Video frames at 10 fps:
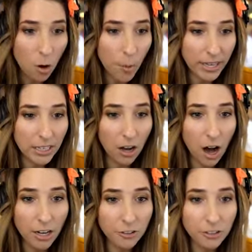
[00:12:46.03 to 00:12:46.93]
my
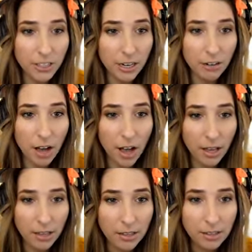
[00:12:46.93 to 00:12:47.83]
gosh, Sarah.
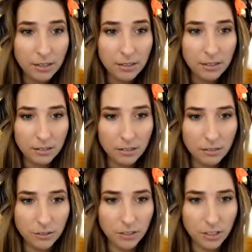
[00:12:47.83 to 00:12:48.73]
Mm.
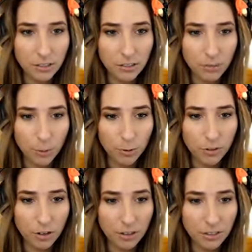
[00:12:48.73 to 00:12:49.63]
Who's gonna jump over
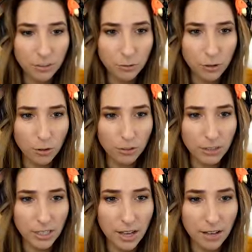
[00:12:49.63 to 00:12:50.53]
all this okay. gross
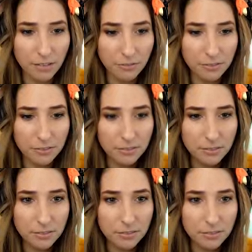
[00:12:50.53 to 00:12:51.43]
stuff?
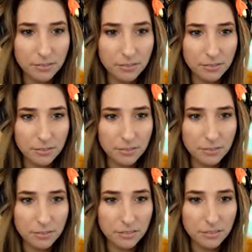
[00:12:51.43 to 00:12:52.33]
Ew, don't touch the
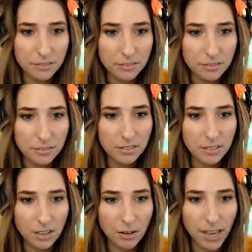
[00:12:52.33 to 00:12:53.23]
pipes.
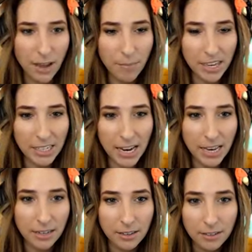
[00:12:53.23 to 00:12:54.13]
Okay, I made it in.